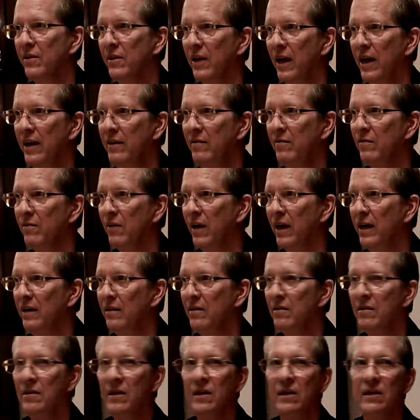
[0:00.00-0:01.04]
Okay, right?
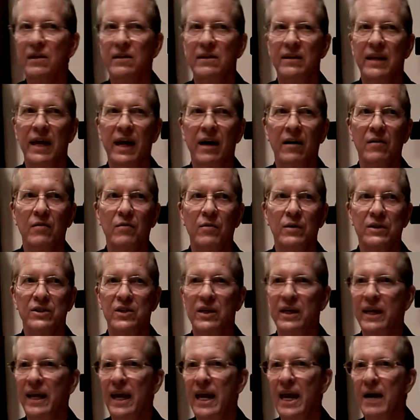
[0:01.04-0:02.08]
Now, what's
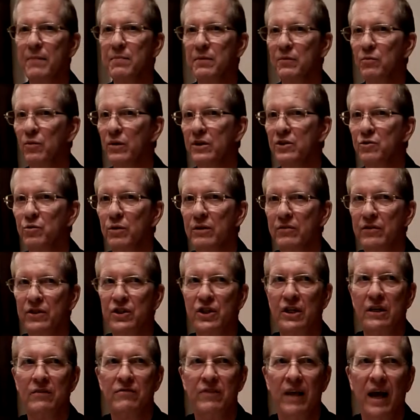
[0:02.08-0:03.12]
going to happen once we've
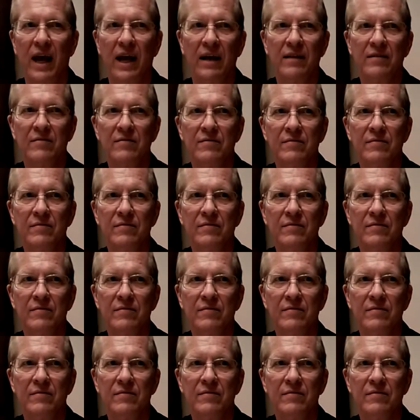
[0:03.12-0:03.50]
achieved that?